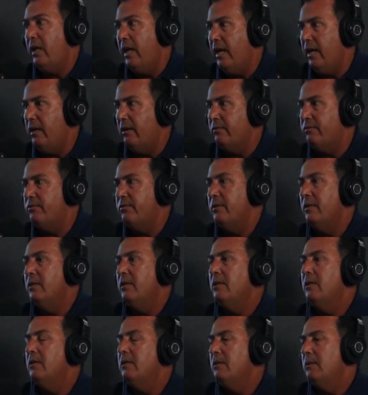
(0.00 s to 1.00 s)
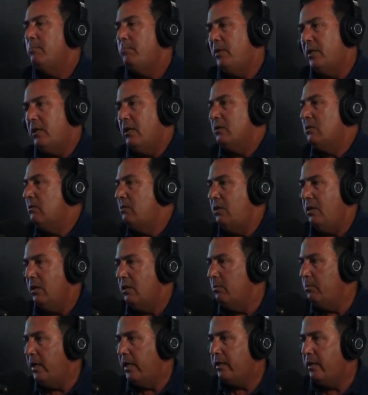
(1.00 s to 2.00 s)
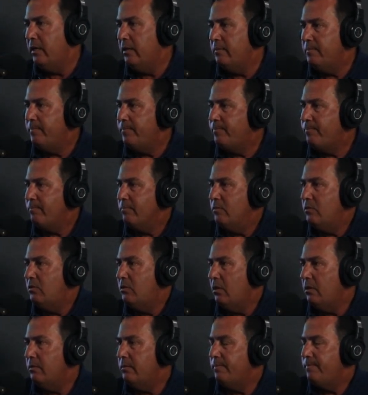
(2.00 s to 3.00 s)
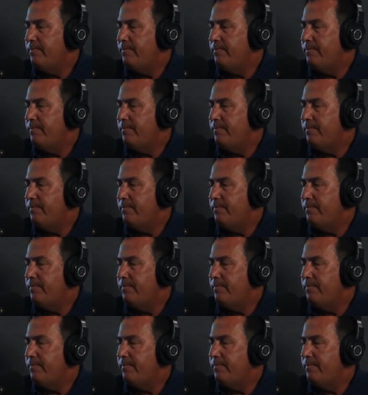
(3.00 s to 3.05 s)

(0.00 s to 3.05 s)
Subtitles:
have because of the other backhand. So,